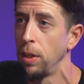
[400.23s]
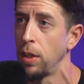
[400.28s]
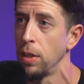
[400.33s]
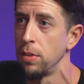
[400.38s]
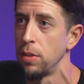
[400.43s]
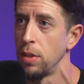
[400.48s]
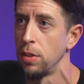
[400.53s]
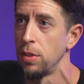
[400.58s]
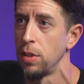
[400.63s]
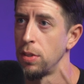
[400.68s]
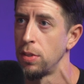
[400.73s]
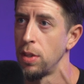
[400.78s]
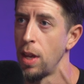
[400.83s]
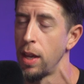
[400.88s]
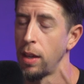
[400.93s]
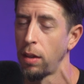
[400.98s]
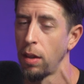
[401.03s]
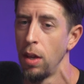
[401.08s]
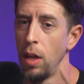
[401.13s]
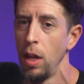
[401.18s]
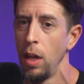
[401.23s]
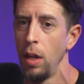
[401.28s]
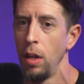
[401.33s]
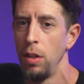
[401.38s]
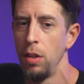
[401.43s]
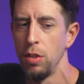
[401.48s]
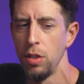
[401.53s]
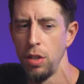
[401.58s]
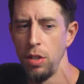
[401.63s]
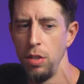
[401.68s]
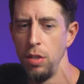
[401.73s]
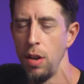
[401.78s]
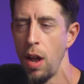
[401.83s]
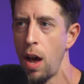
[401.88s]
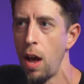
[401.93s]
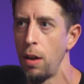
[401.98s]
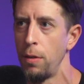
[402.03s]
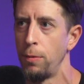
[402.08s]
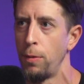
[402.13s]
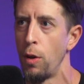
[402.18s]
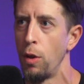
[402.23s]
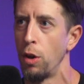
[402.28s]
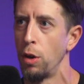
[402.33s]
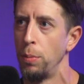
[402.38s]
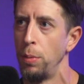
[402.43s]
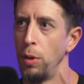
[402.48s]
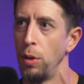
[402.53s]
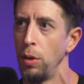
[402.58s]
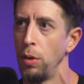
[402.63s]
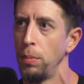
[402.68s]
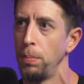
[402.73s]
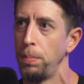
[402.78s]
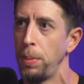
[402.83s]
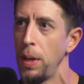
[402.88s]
because there's a non-vulnerable